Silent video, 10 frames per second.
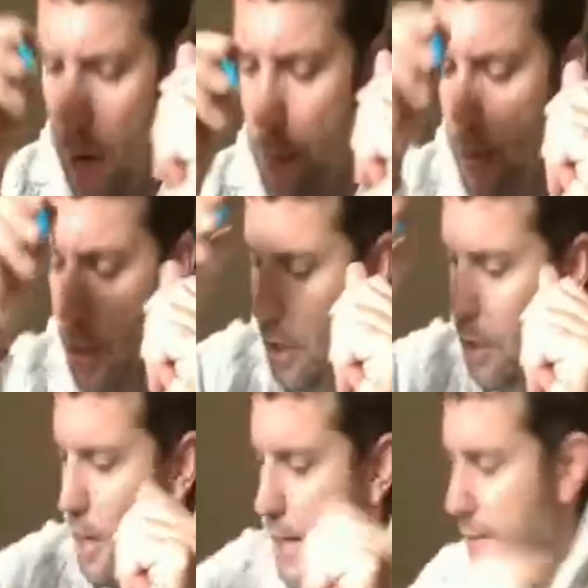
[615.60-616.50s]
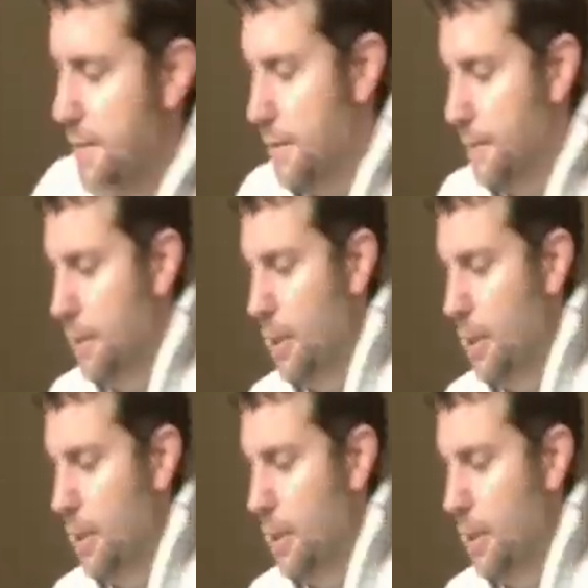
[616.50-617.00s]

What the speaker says: I'm on the lights.